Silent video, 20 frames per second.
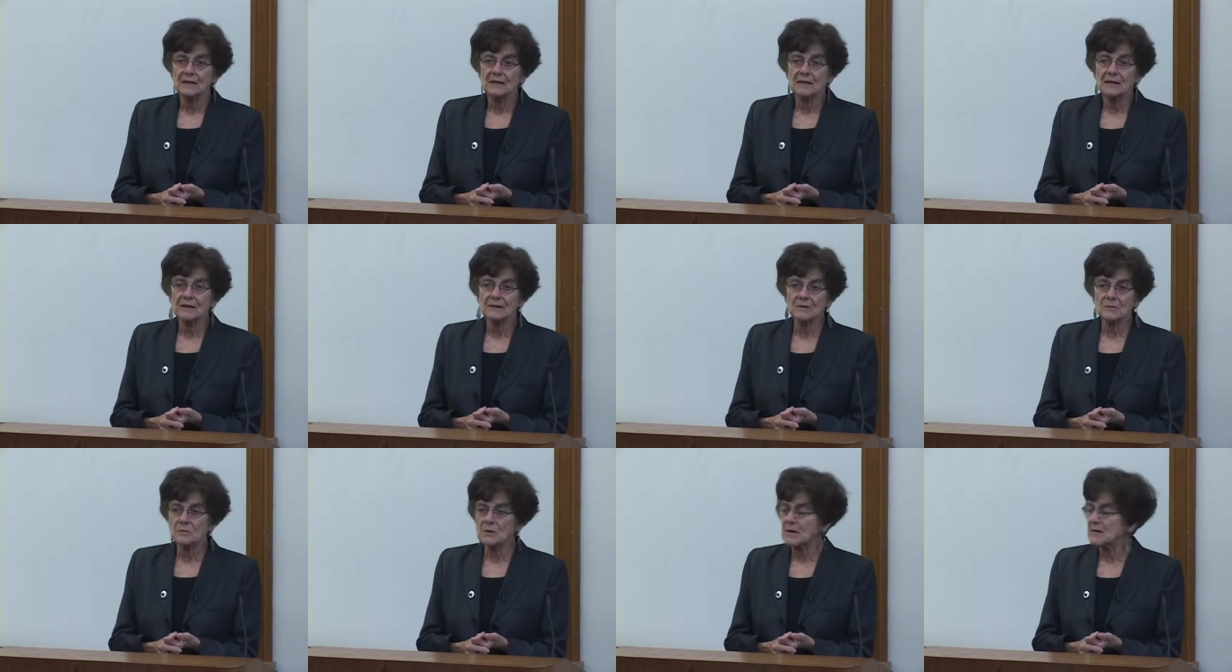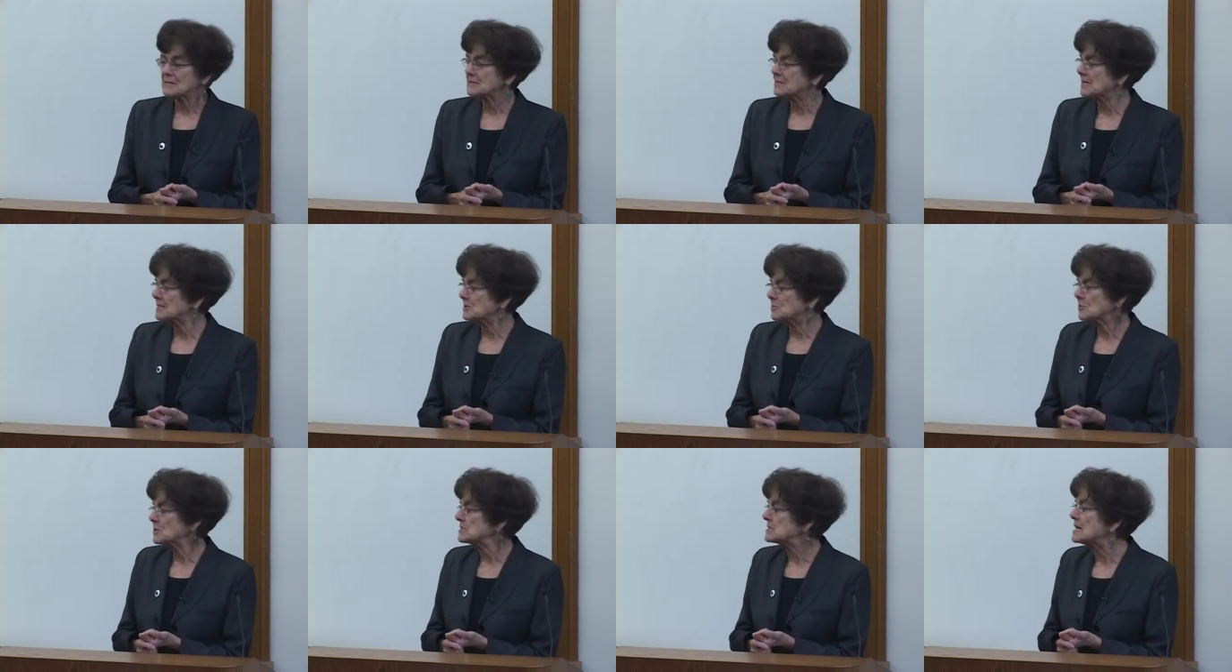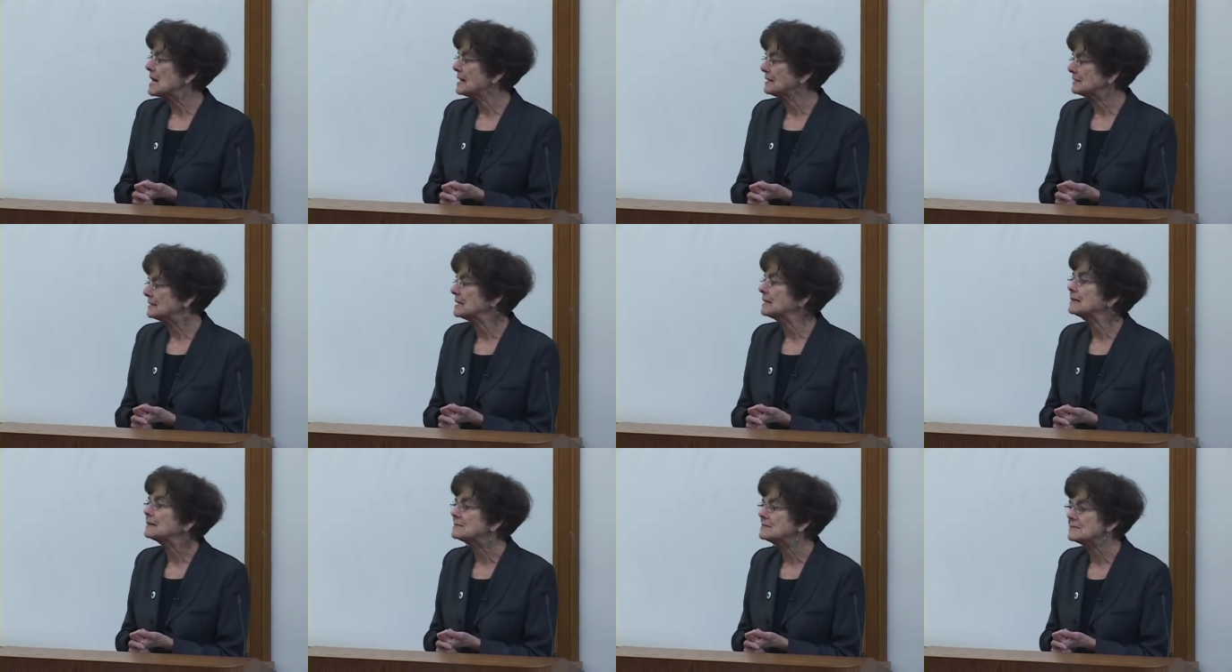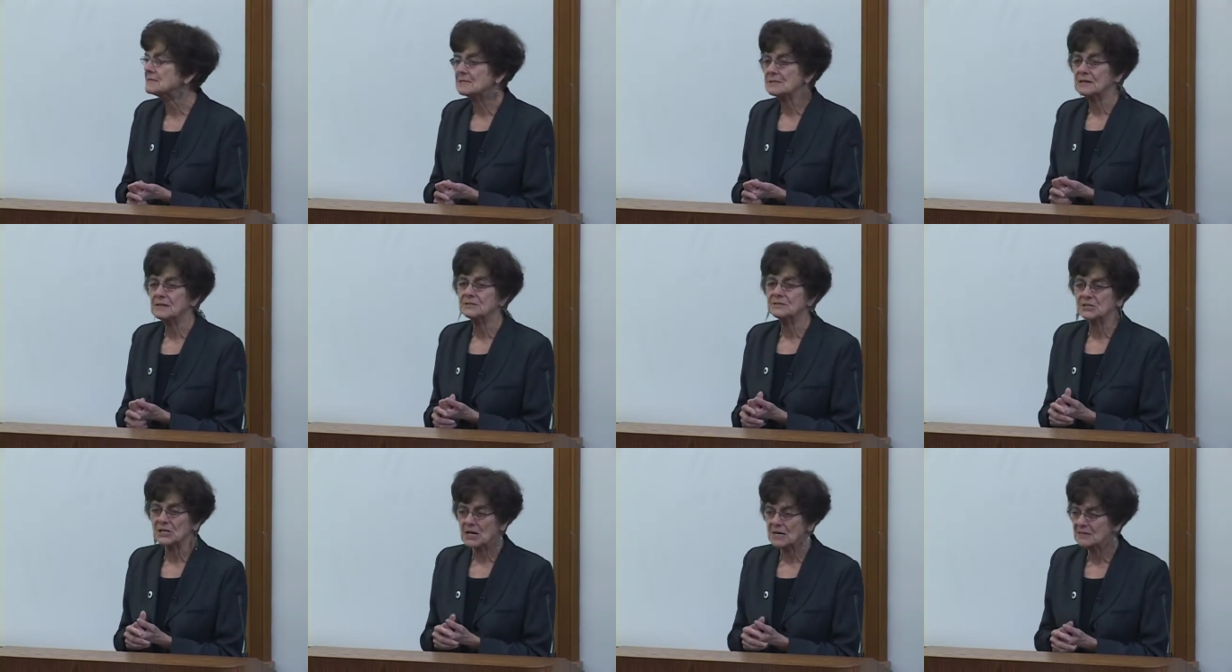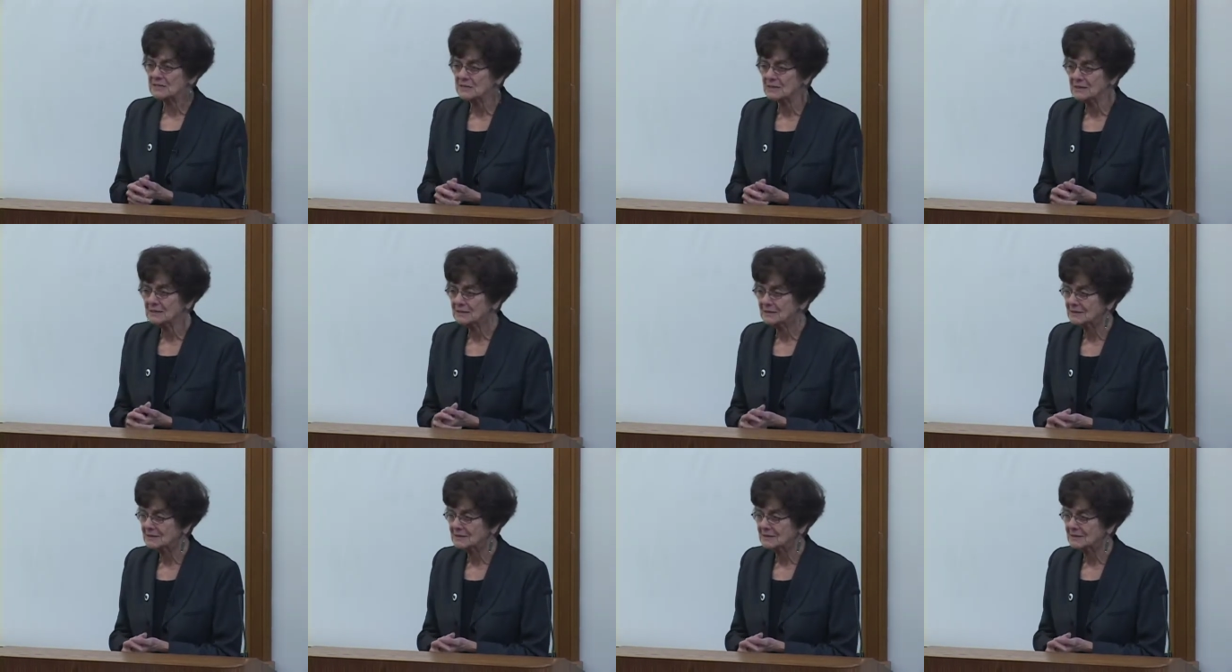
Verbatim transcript: Otherwise, this was not Lincoln's agenda.